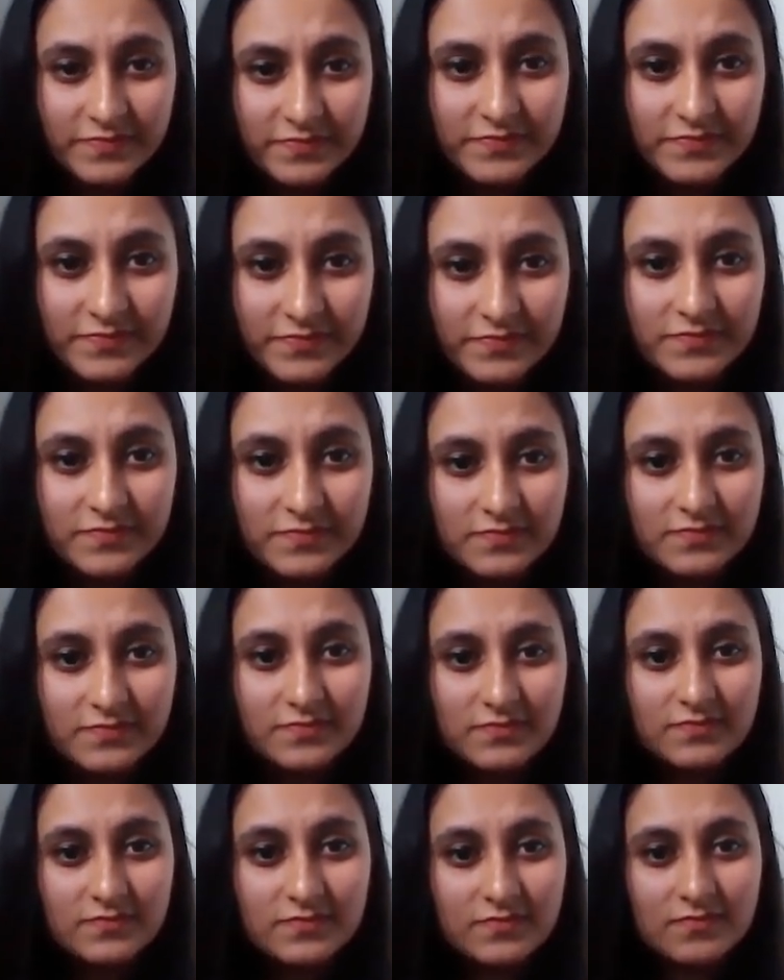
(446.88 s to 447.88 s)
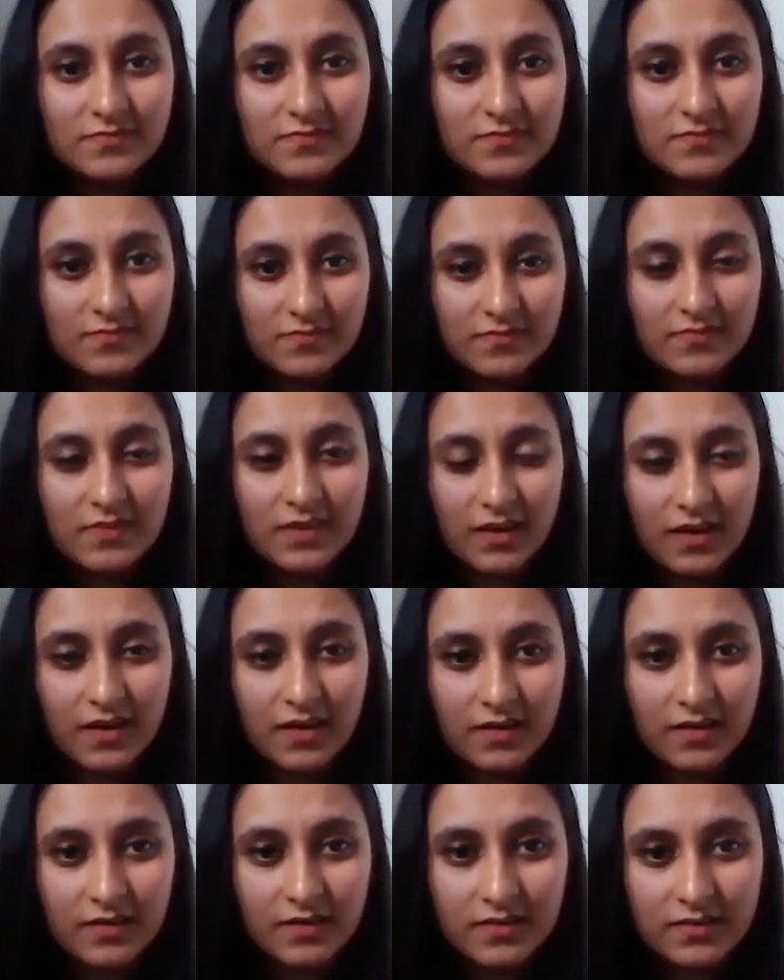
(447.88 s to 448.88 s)

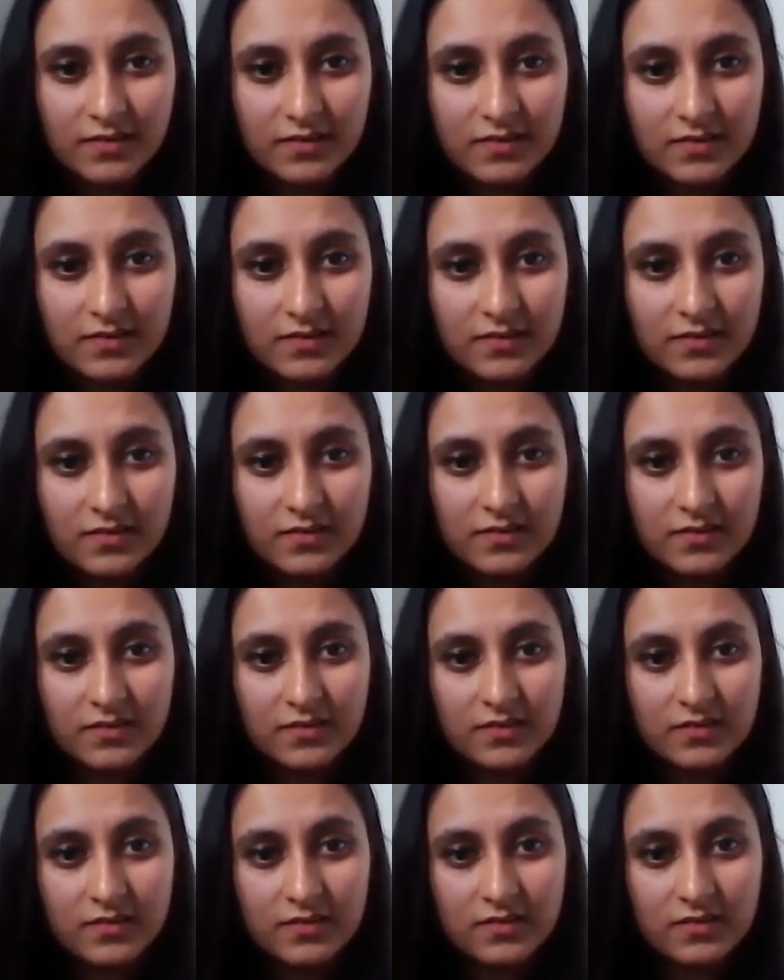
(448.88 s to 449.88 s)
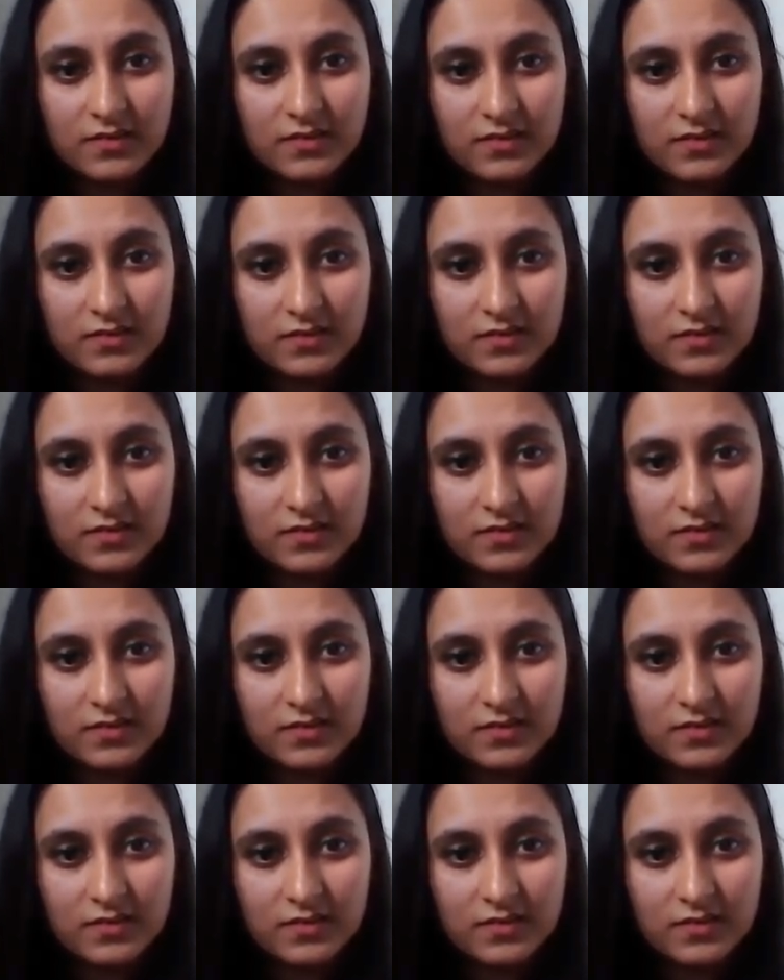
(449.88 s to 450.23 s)
[no speech]